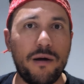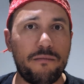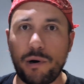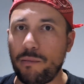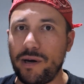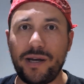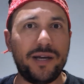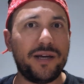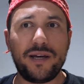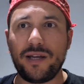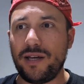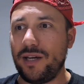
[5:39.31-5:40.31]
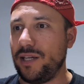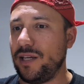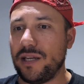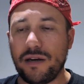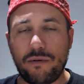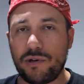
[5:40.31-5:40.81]
Probably he
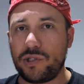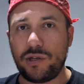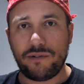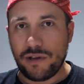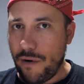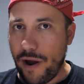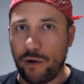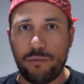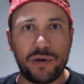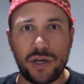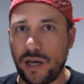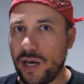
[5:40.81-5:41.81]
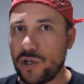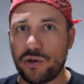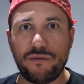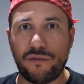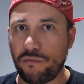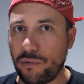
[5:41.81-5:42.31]
didn't receive the right
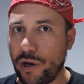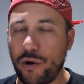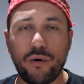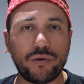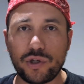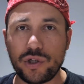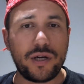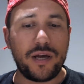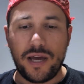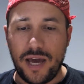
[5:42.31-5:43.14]
communication from the coach,